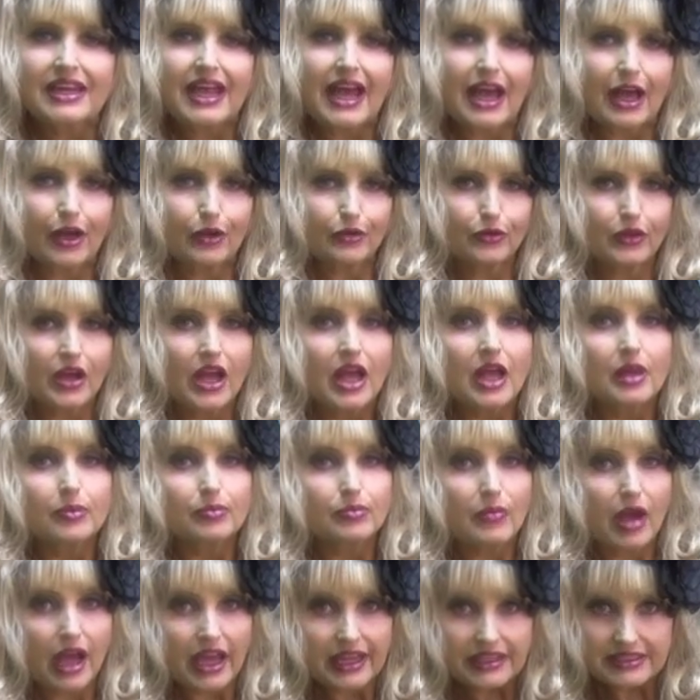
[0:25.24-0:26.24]
Now,
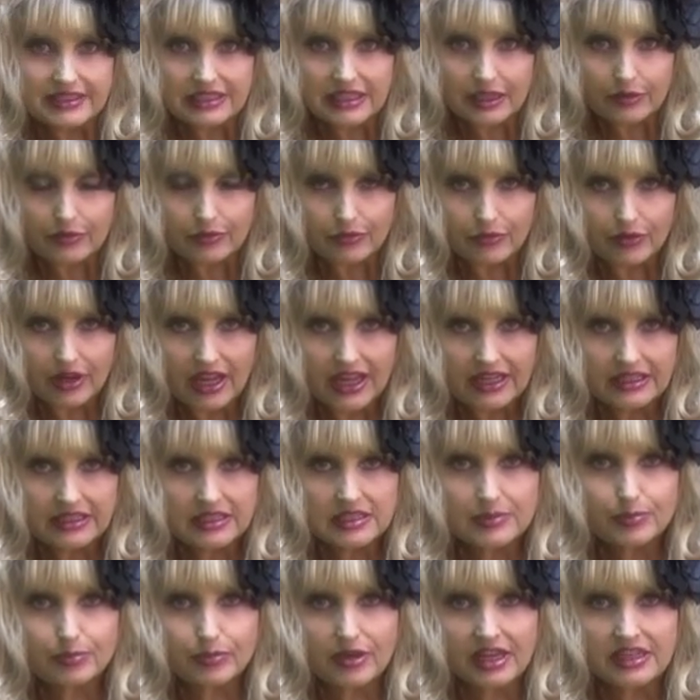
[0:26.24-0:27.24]
my dear
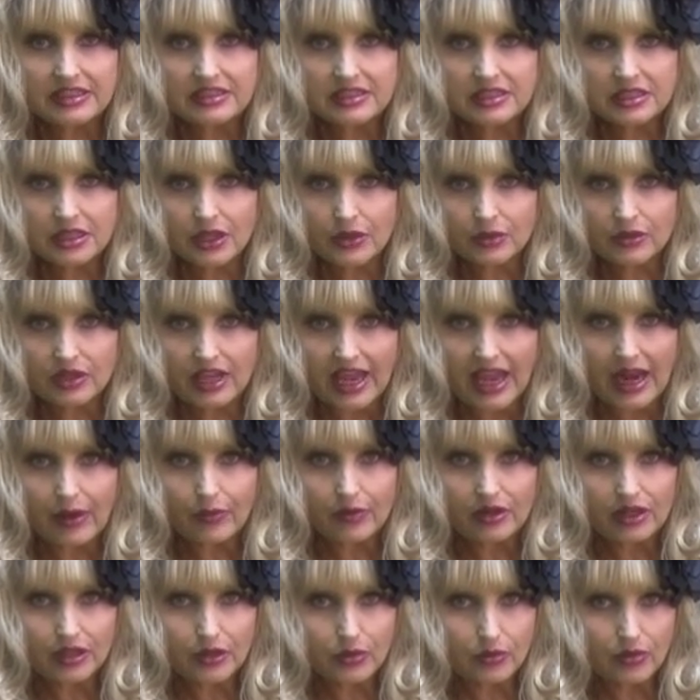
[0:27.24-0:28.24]
friends Brendan
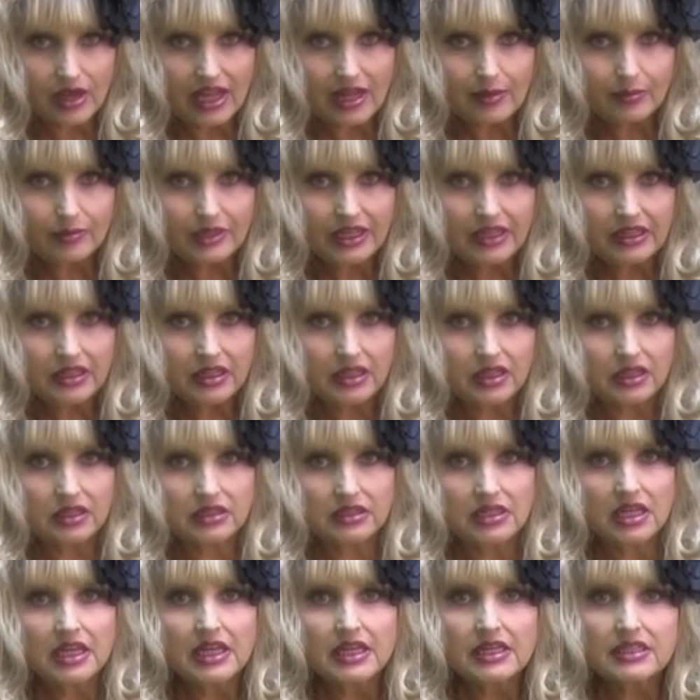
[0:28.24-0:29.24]
O'Carroll and Graham
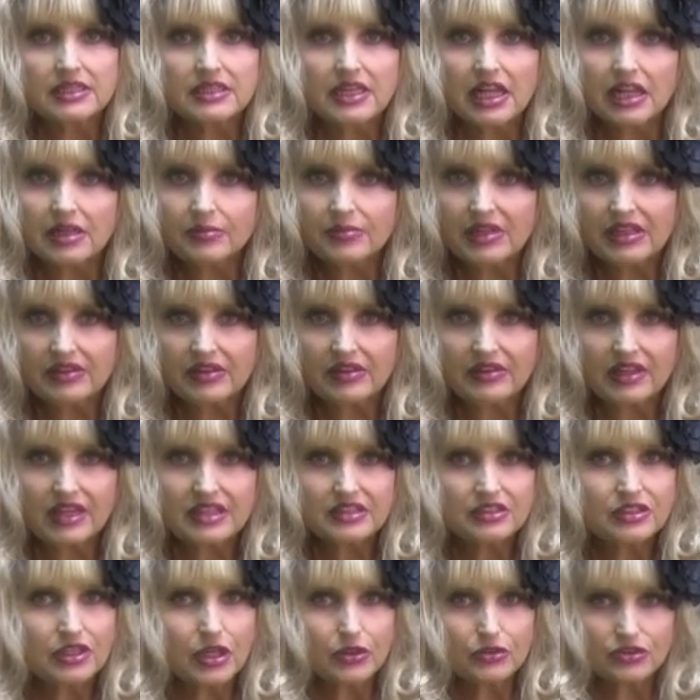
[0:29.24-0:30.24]
Linehan tell me that
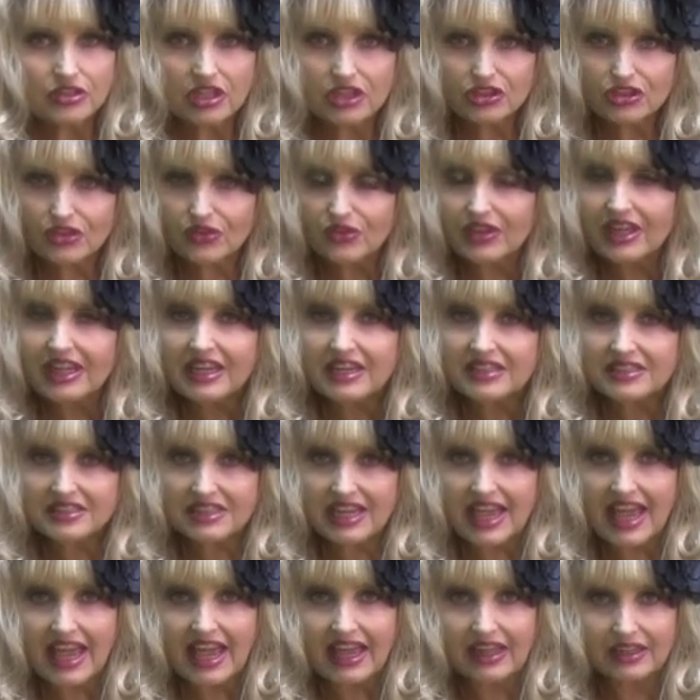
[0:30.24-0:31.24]
there's no such thing
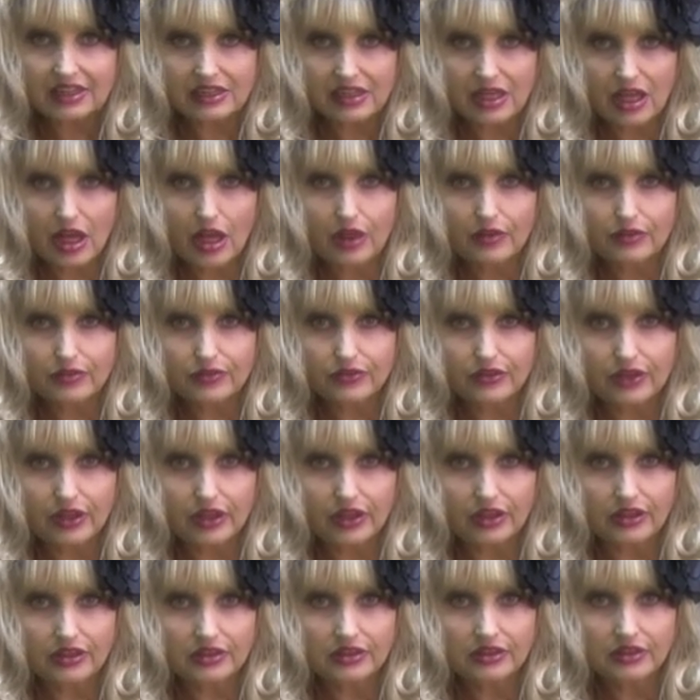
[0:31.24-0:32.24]
as canned
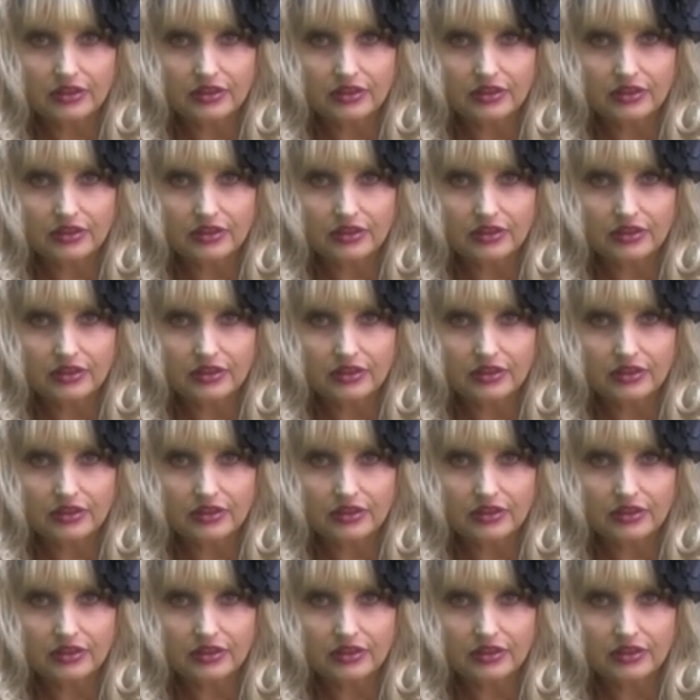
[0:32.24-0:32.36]
laughter.